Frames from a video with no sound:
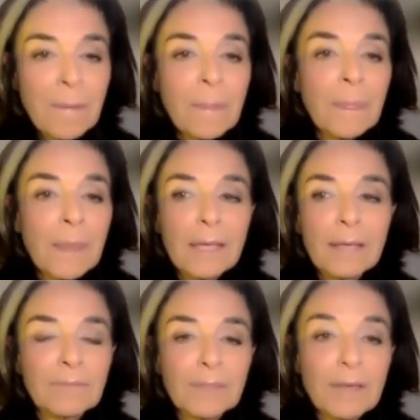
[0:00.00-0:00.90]
Mm-hmm.
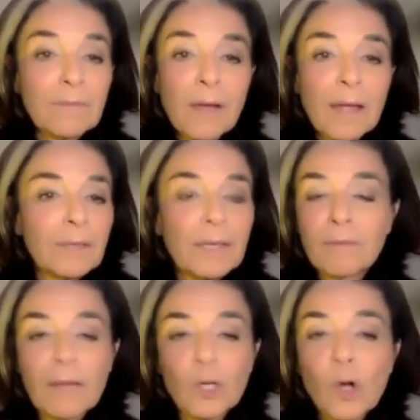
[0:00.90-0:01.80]
If it, if I if
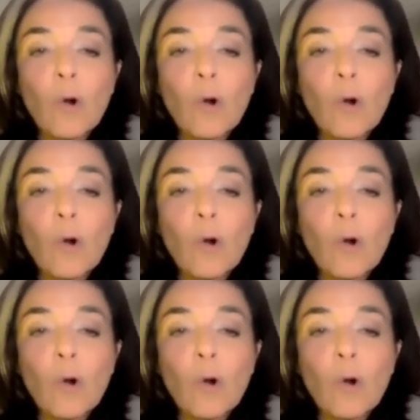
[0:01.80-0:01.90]
I could